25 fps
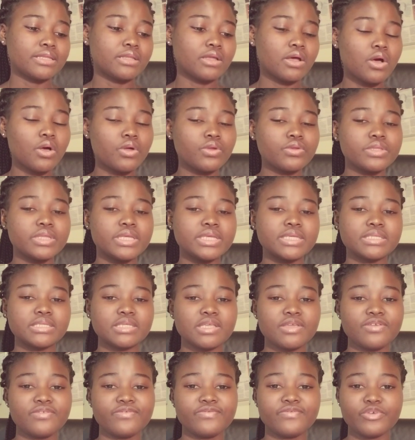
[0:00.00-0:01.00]
all this
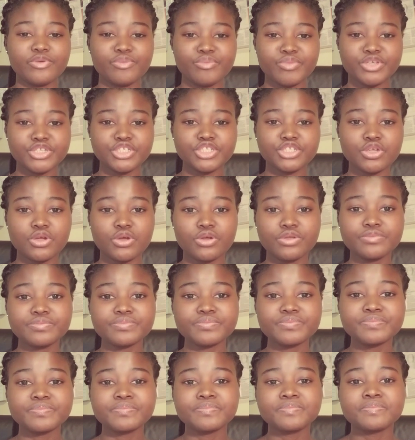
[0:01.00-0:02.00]
information,
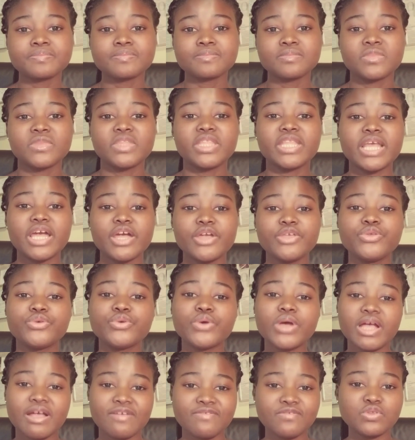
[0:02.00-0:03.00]
now you
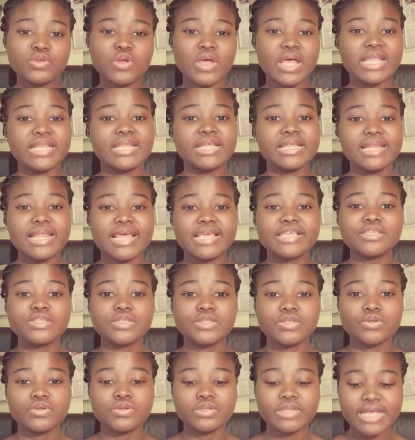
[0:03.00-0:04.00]
have to
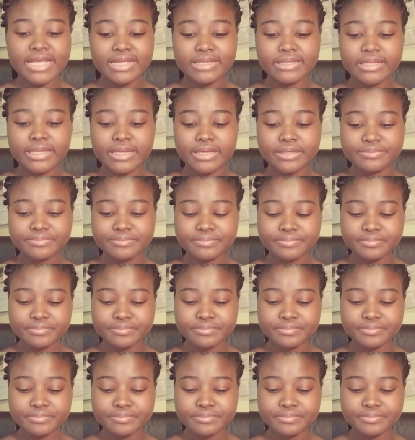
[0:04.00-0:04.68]
analyze your data.